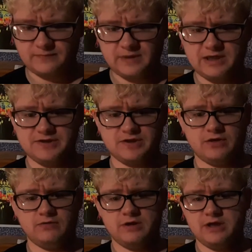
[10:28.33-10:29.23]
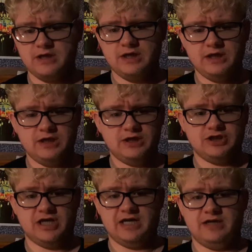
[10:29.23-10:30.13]
and so
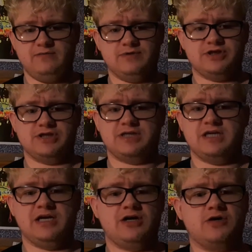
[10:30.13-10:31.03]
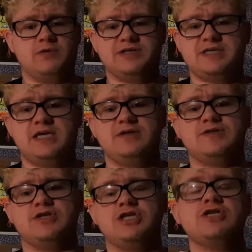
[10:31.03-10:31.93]
Janet was just getting at her wits end,
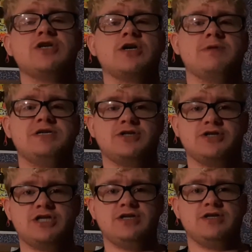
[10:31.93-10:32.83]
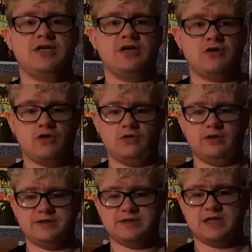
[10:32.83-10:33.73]
so she started researching the occult
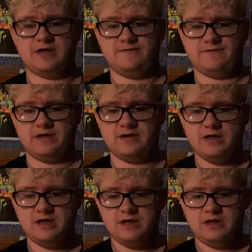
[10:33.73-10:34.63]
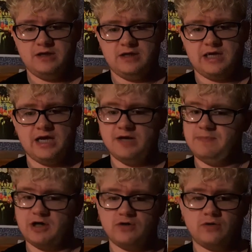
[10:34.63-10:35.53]
and stuff and and
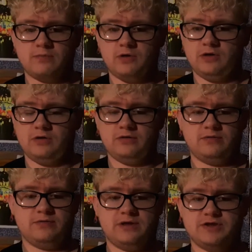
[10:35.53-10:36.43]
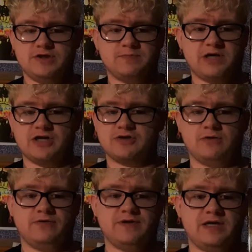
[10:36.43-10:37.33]
paranormal and
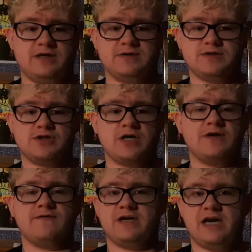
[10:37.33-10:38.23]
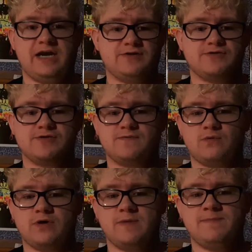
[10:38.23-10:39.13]
supernatural things, trying to find answers
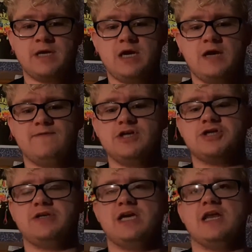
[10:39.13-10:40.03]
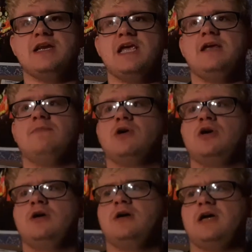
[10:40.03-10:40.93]
for it. Eventually, a
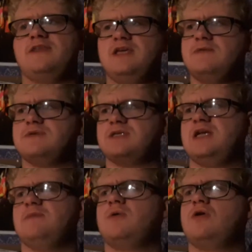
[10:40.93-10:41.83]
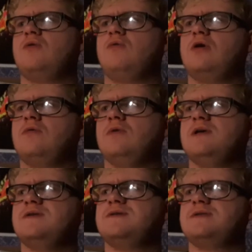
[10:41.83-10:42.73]
neighbor, I think it was a neighbor, or it
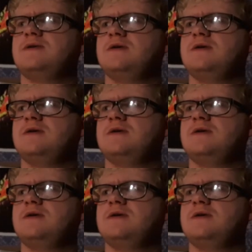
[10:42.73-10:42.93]
was